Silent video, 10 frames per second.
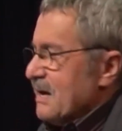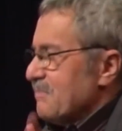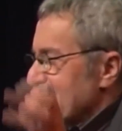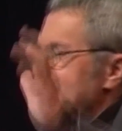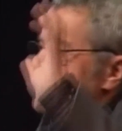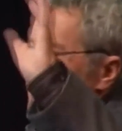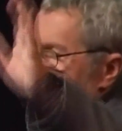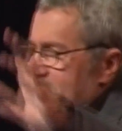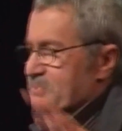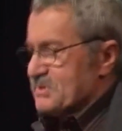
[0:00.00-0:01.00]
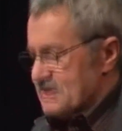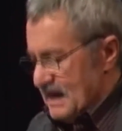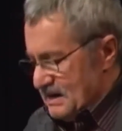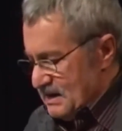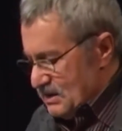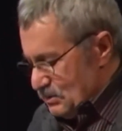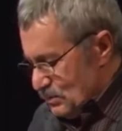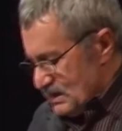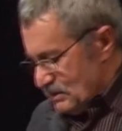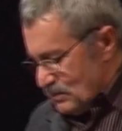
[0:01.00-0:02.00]
But let's say 1%.
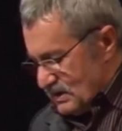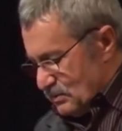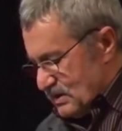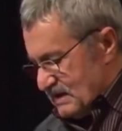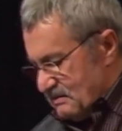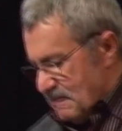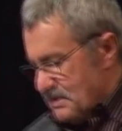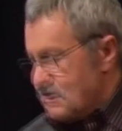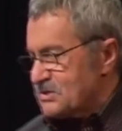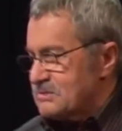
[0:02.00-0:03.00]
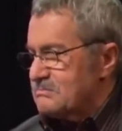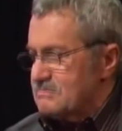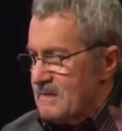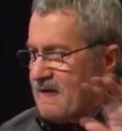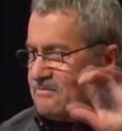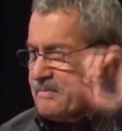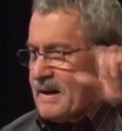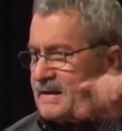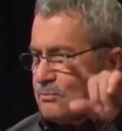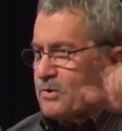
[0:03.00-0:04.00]
We'll give. I mean, because
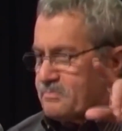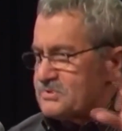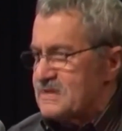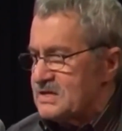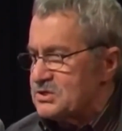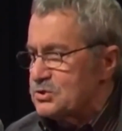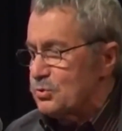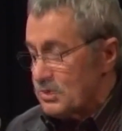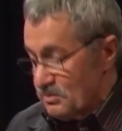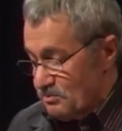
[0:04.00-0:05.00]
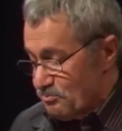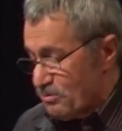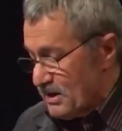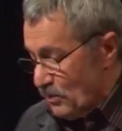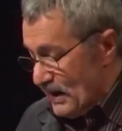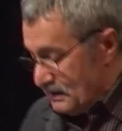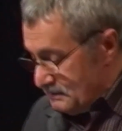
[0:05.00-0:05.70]
everybody in 1% is doing pretty well.